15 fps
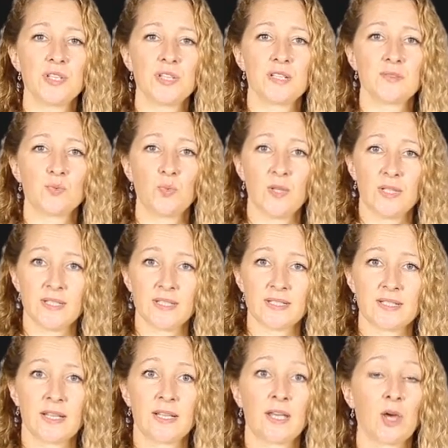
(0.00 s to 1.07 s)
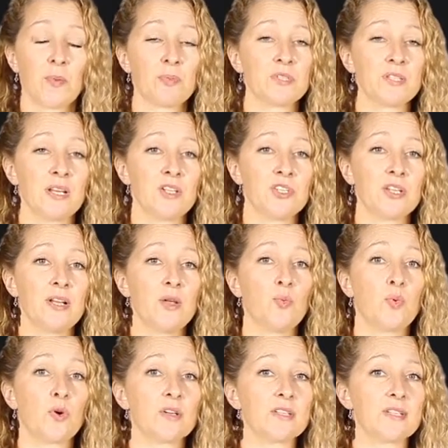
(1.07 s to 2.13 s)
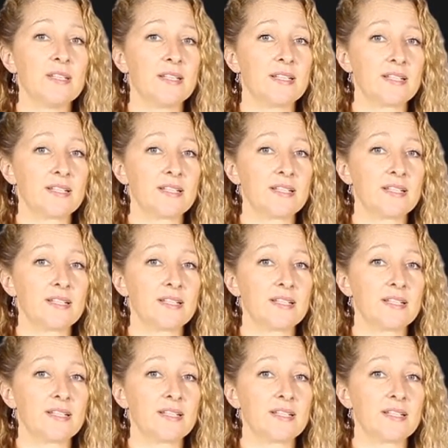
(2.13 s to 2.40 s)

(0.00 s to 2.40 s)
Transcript: is witnessing a potentially worsening